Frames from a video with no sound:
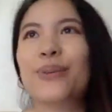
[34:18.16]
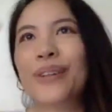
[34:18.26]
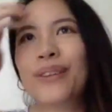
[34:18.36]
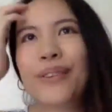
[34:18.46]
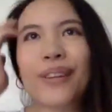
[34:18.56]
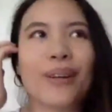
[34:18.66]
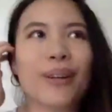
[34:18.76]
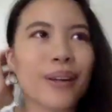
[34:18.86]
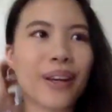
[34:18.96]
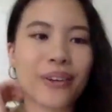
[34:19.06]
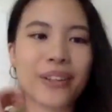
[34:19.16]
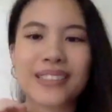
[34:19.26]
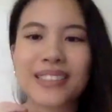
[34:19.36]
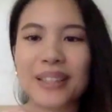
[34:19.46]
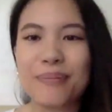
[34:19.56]
with the
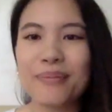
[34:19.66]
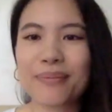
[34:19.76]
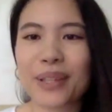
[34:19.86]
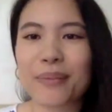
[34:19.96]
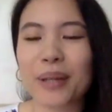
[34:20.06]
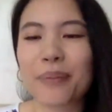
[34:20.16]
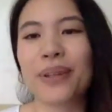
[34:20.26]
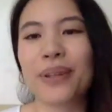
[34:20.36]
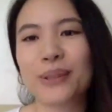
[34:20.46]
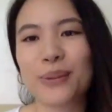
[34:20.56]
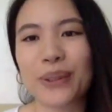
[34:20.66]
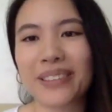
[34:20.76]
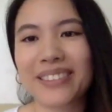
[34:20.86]
areas that me and my peers would